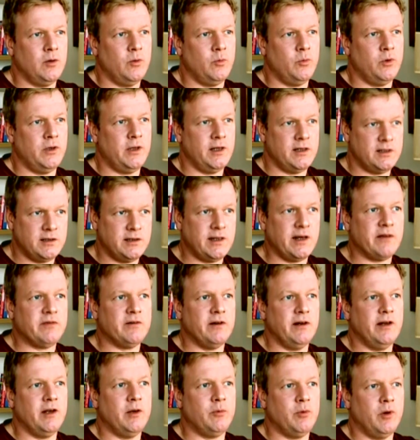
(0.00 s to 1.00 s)
But there's
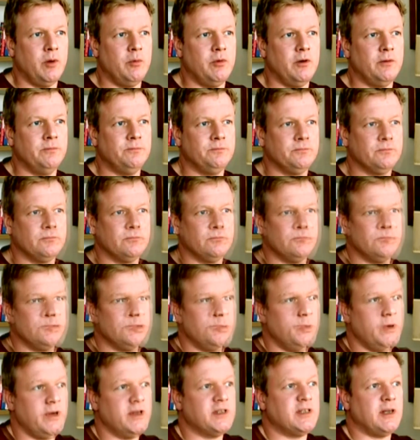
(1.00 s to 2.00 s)
definitely a problem.
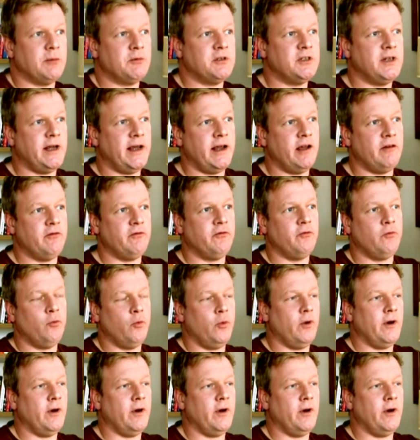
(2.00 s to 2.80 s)
To bring us up to date of